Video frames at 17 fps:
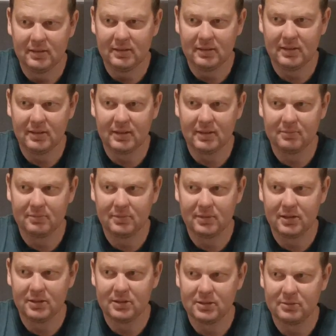yeah,
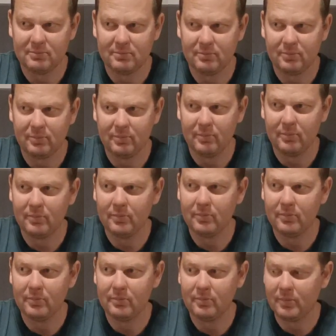just
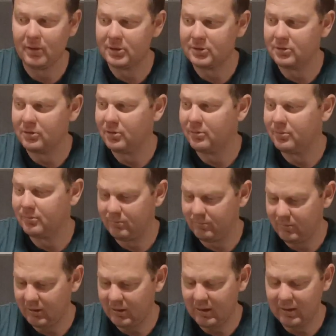make sure you're
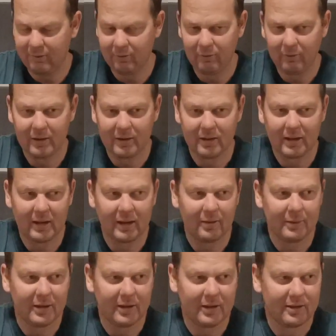careful where you go
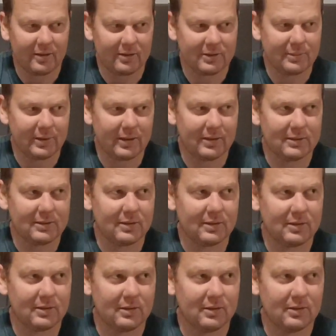about it, I suppose,
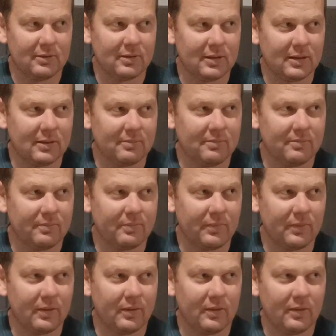and
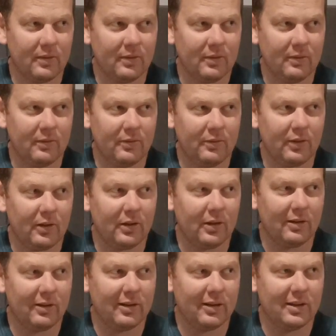follow
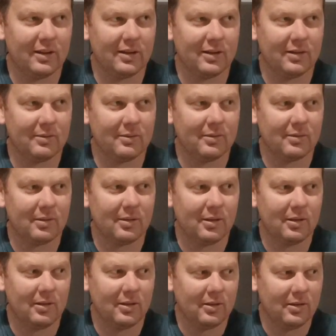any
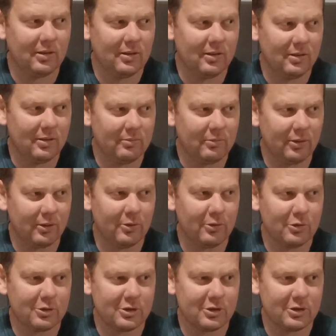
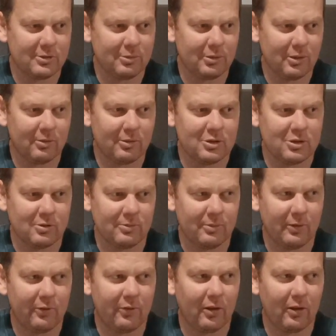precautions you probably should
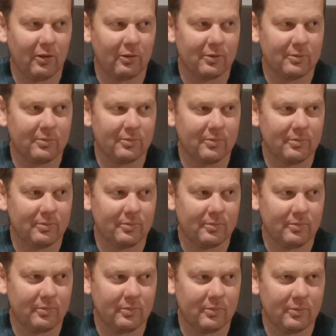be following.
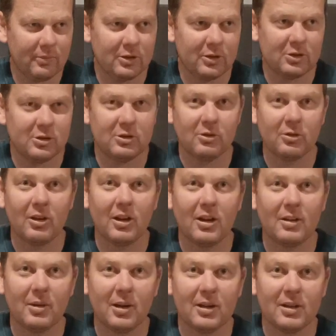You shouldn't
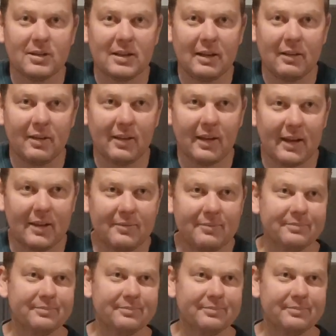need me to tell you that.